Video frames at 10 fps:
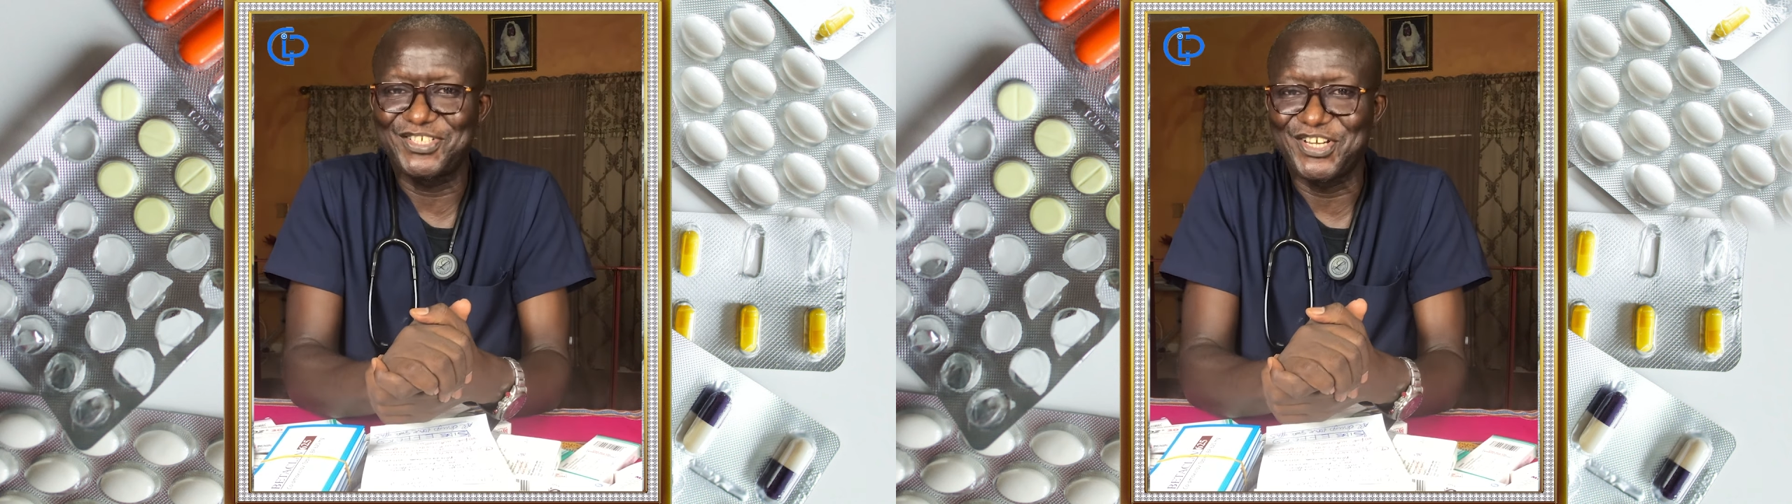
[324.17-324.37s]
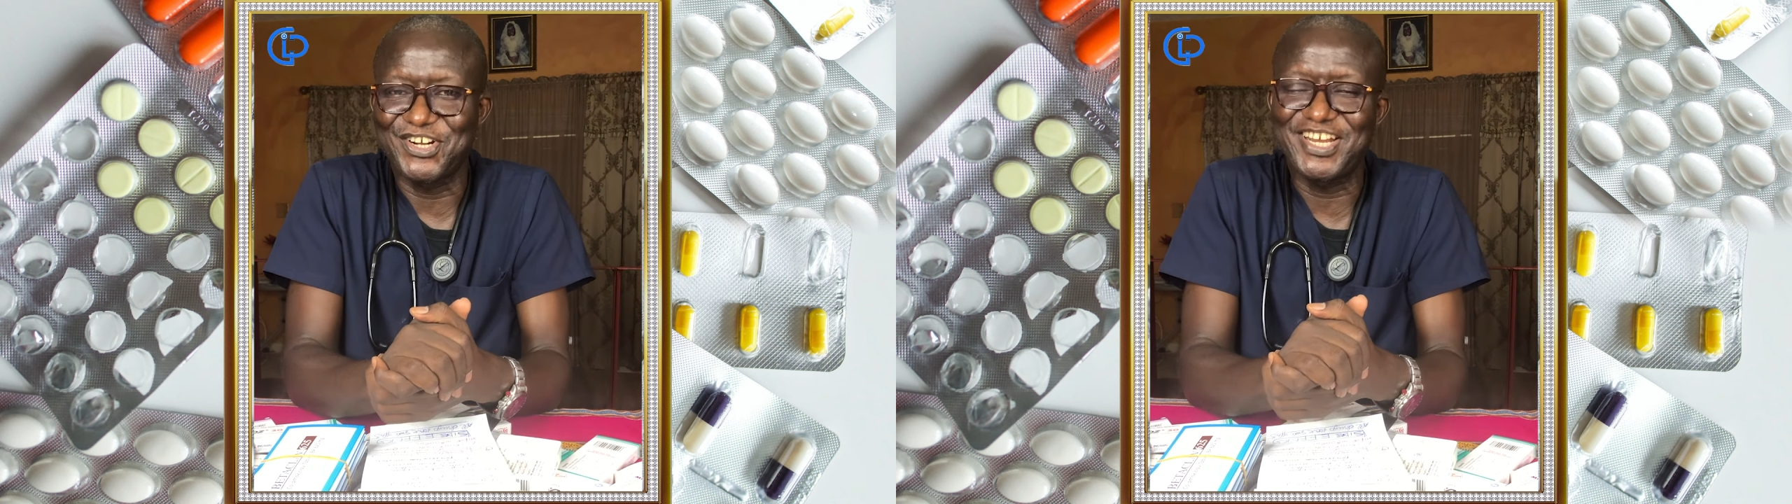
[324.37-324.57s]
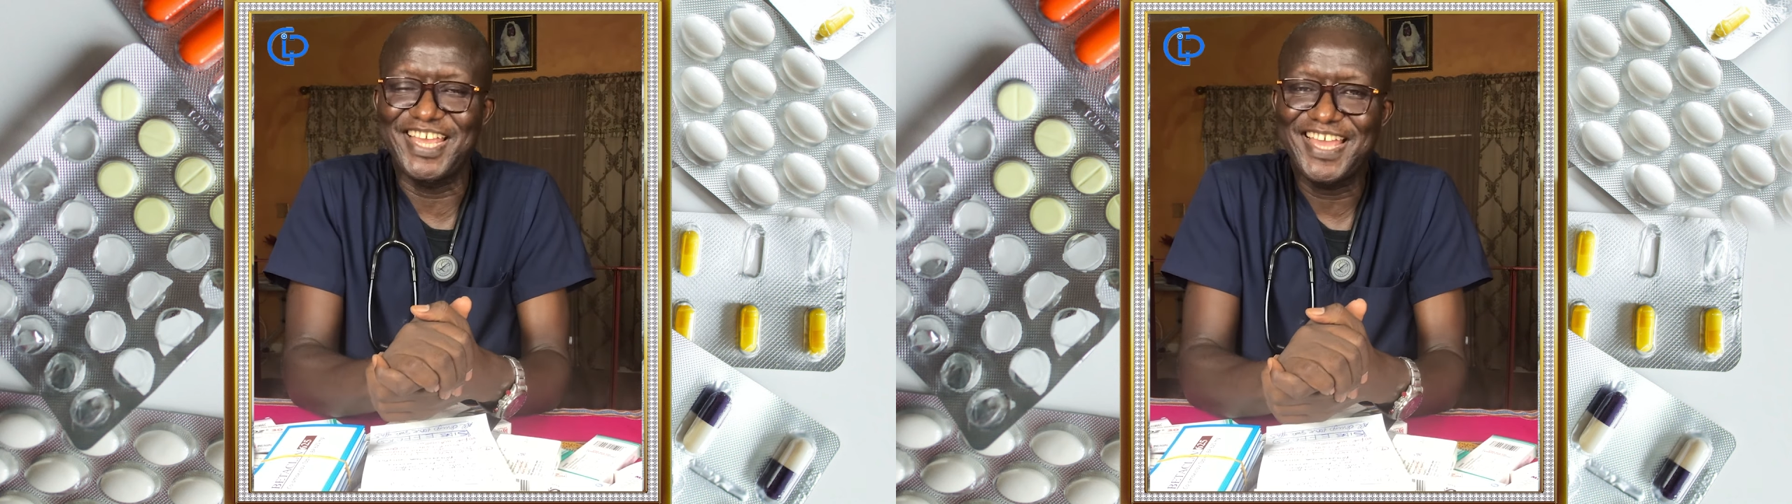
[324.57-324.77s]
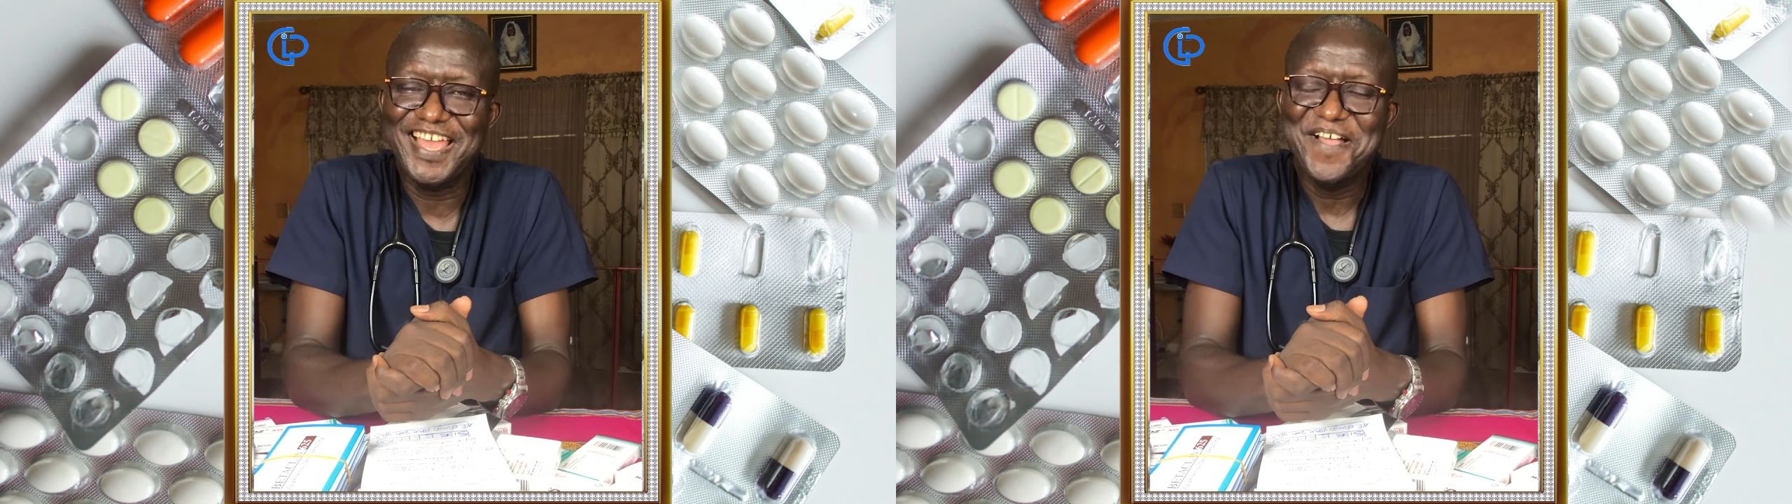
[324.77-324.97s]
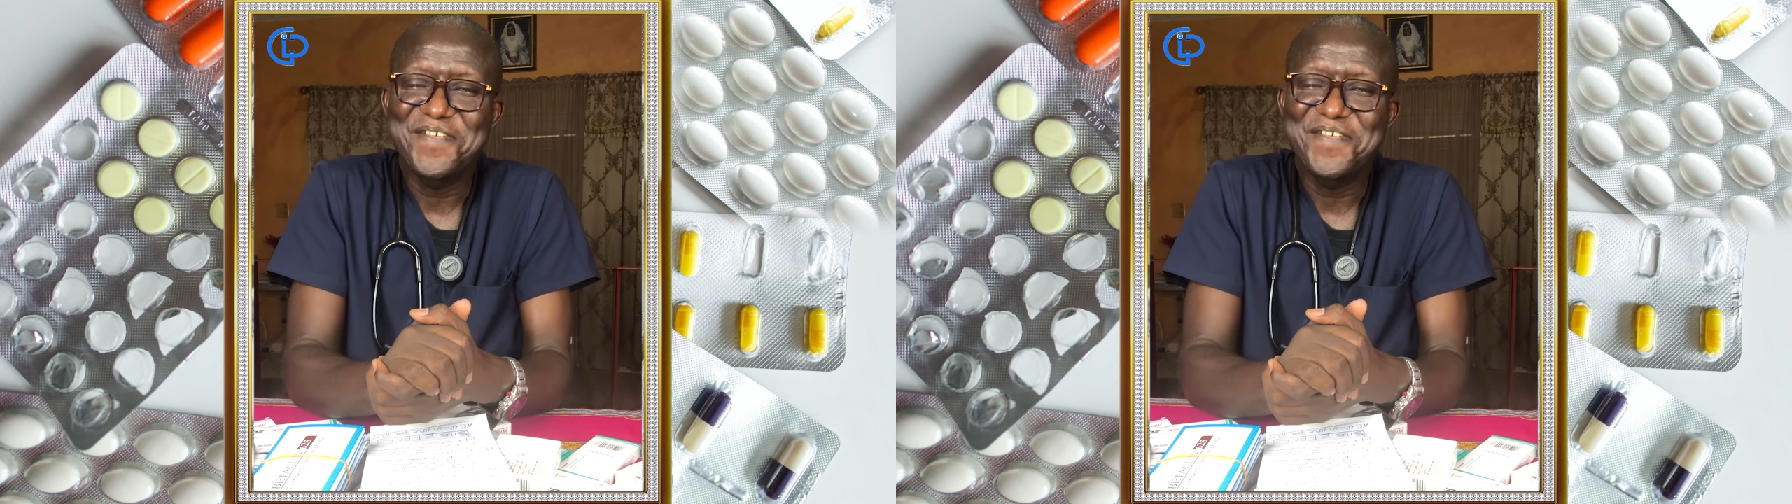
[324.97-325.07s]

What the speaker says: journey